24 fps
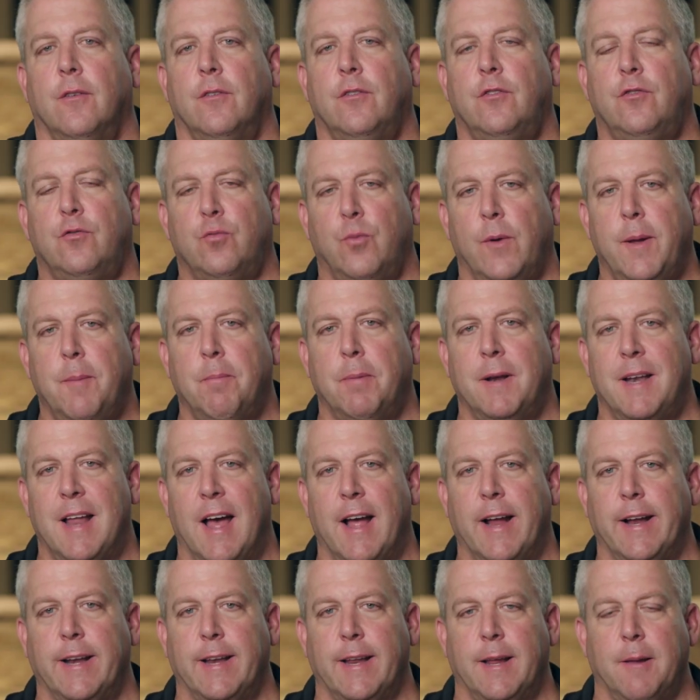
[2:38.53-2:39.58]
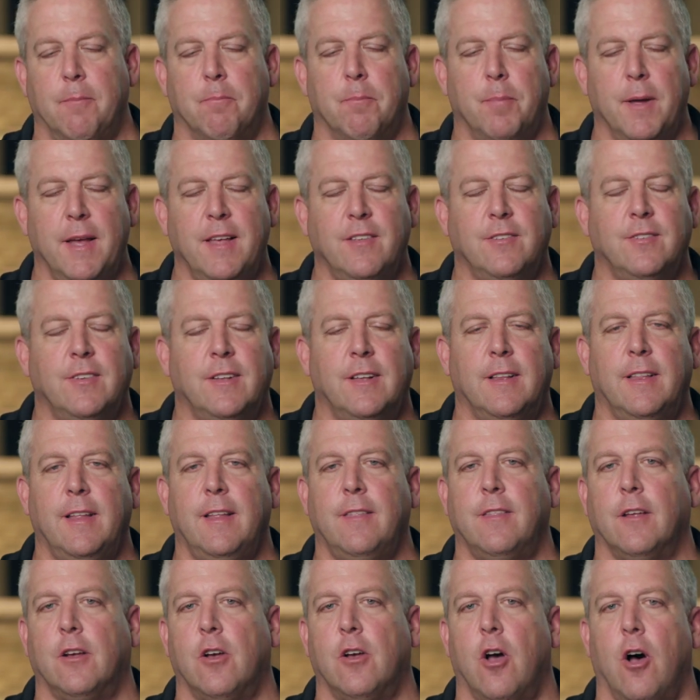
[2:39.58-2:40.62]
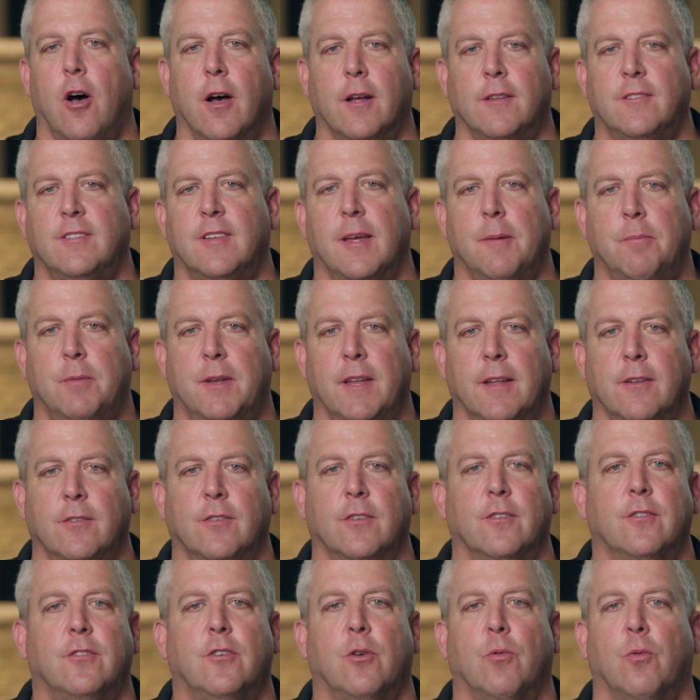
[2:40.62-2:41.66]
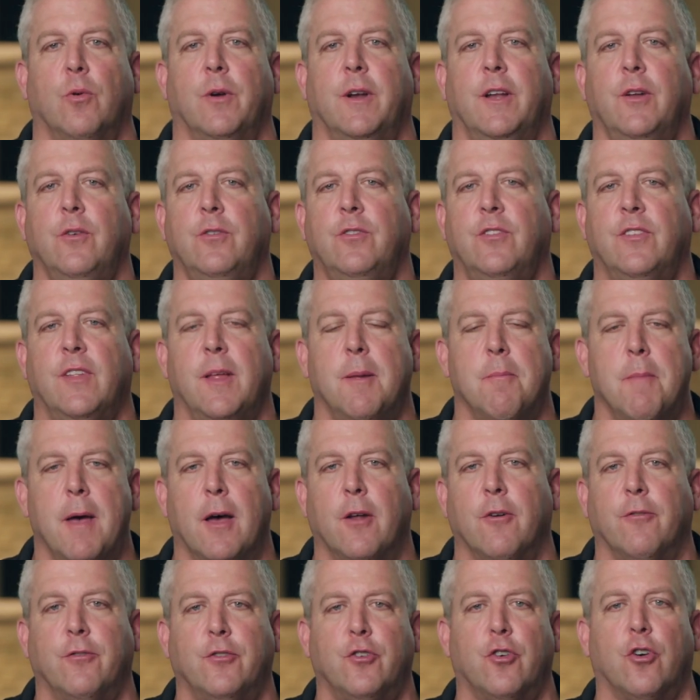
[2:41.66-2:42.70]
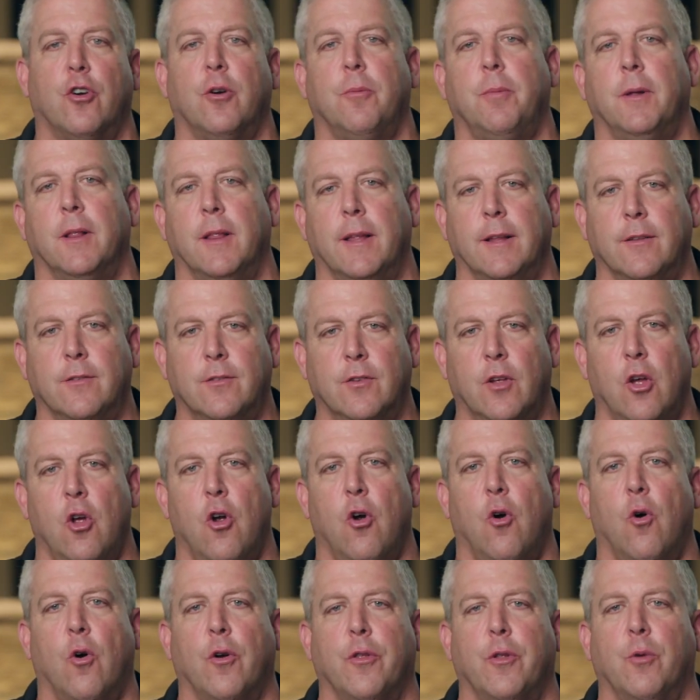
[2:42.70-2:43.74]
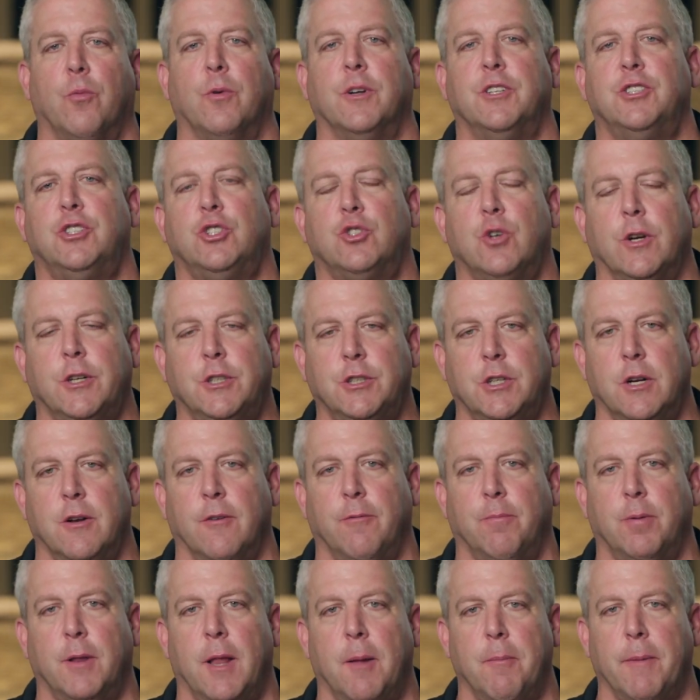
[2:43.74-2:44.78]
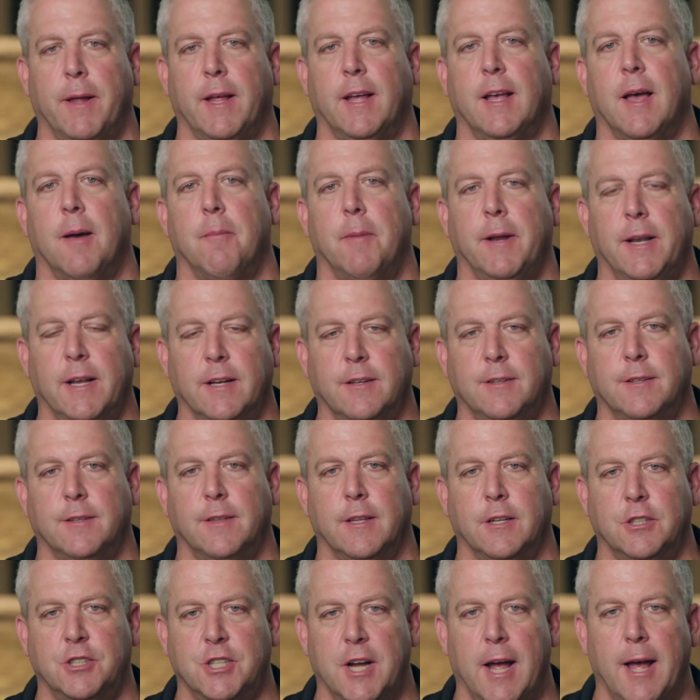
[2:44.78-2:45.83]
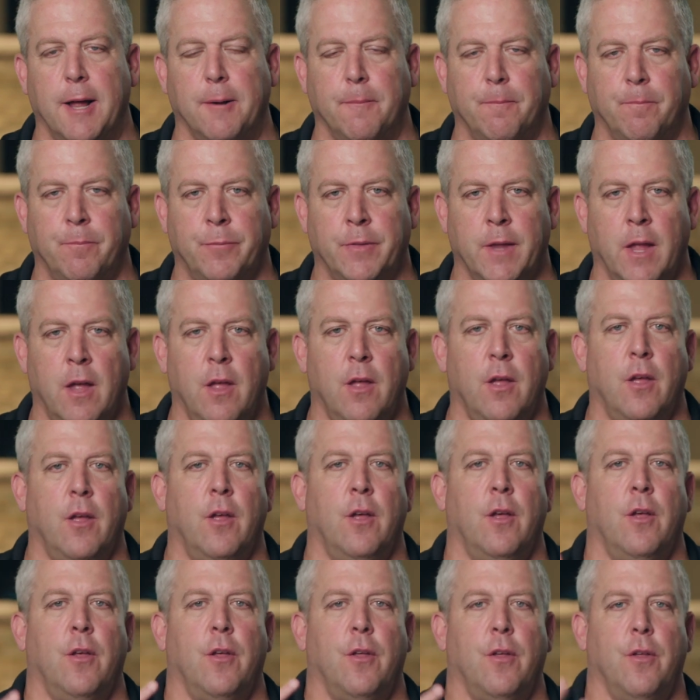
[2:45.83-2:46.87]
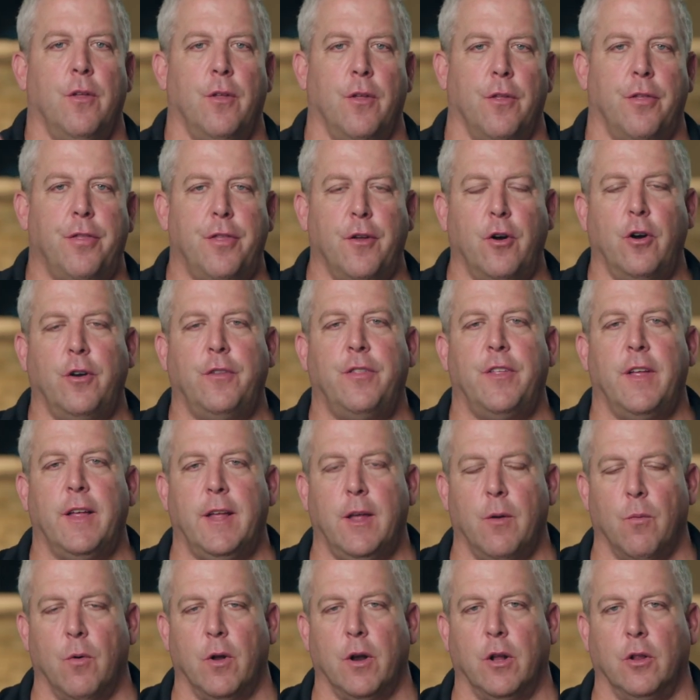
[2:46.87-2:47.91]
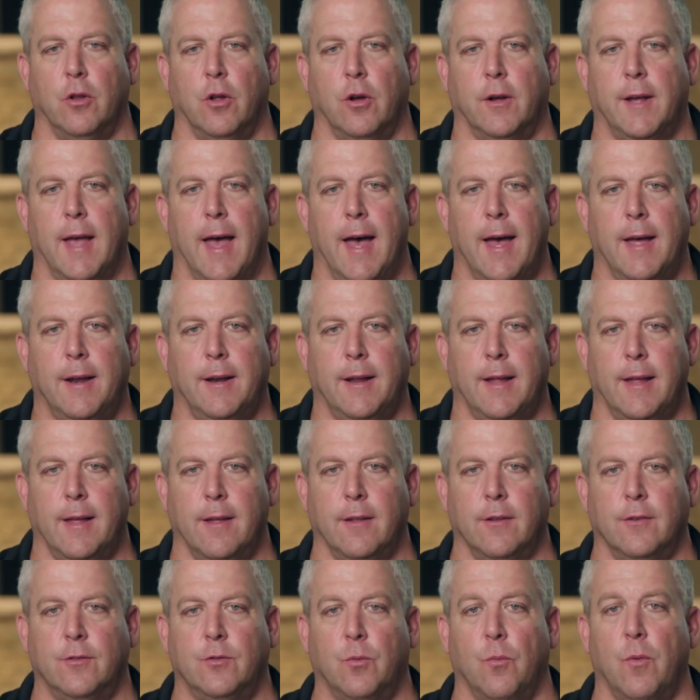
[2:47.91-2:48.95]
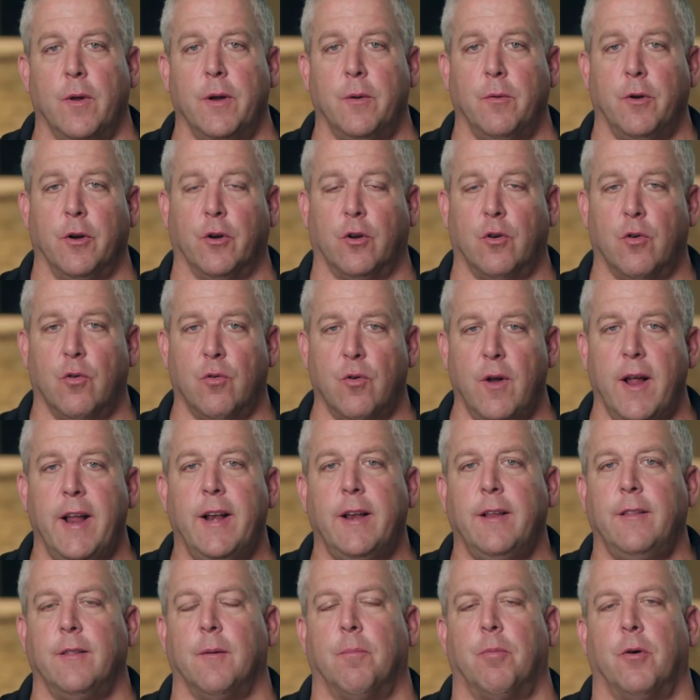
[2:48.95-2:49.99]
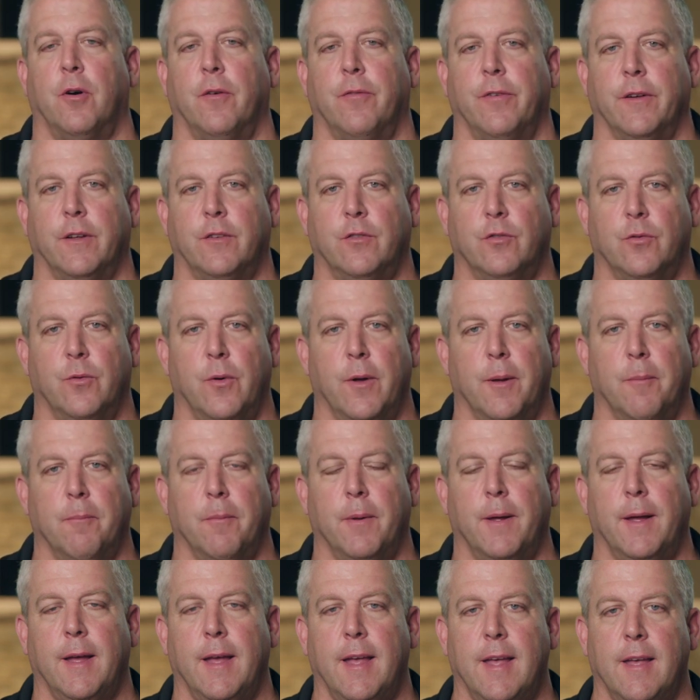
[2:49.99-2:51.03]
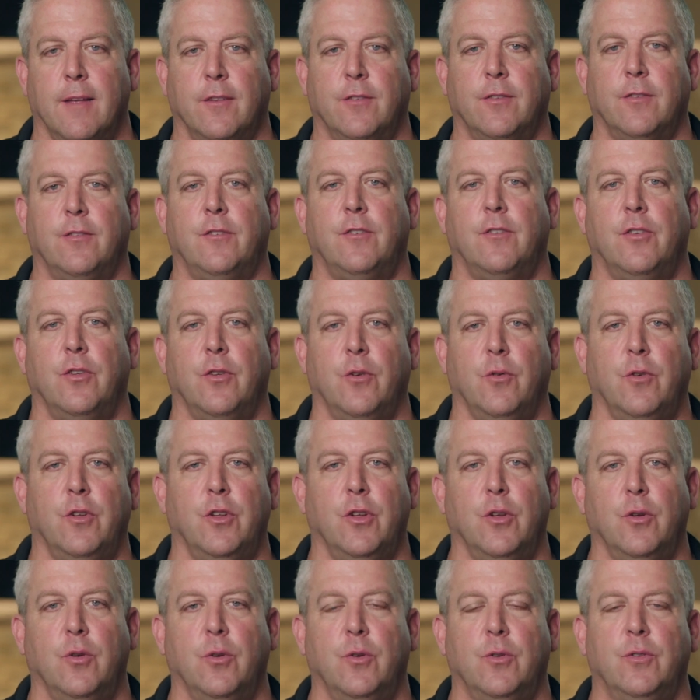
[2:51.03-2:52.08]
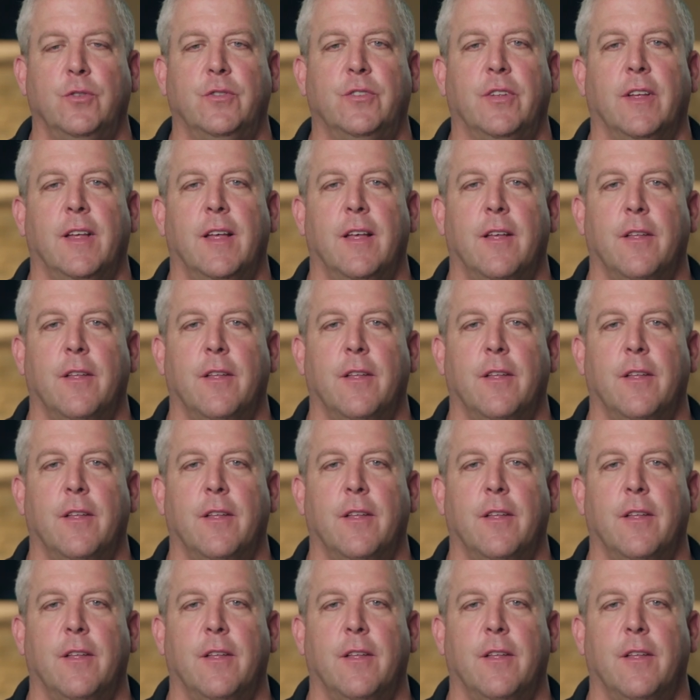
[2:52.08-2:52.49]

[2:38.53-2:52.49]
Sweep 90. Basically, the concept is to reduce the amount of turbulence or the restriction of plumbing coming into the jet. The third thing you want to look at is when you're creating the perfect swim is to use